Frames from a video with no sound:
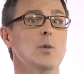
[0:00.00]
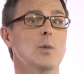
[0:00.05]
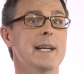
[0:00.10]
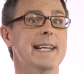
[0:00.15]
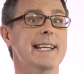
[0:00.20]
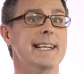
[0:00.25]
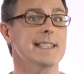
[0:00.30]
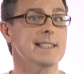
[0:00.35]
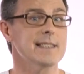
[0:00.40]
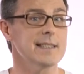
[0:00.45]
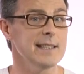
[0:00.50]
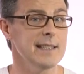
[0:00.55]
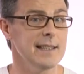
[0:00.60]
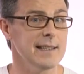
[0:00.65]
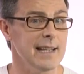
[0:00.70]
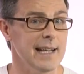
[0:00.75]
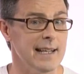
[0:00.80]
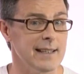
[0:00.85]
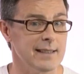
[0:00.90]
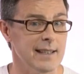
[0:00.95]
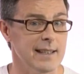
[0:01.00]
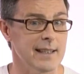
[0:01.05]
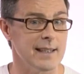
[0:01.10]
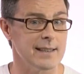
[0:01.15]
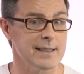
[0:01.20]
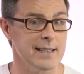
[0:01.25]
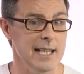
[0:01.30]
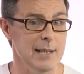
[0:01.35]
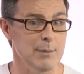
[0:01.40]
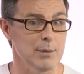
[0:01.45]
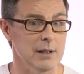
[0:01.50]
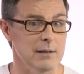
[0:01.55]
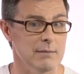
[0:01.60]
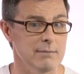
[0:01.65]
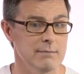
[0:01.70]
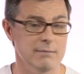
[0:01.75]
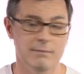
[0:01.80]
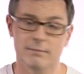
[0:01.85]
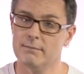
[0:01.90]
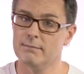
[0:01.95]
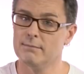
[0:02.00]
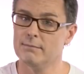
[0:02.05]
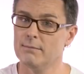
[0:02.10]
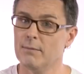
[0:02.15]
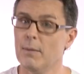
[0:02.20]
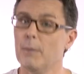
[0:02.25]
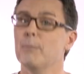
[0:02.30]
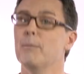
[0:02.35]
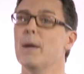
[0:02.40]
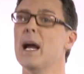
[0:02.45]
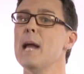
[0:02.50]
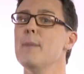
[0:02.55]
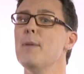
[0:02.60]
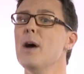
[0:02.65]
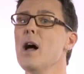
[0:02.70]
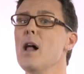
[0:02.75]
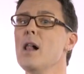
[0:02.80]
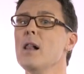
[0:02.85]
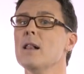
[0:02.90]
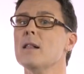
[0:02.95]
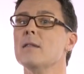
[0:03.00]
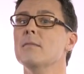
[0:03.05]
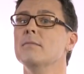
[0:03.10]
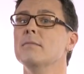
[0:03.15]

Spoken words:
we can see that in a table. Mabel!